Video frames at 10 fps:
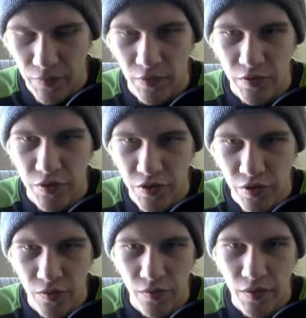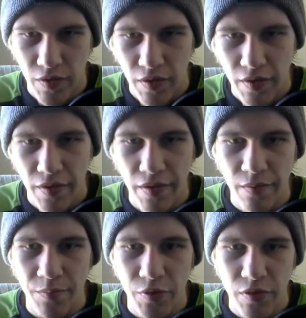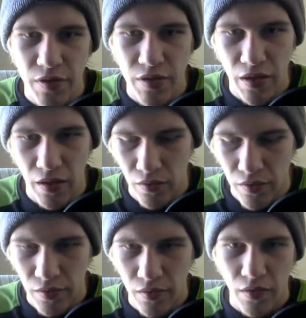dot show input dialog.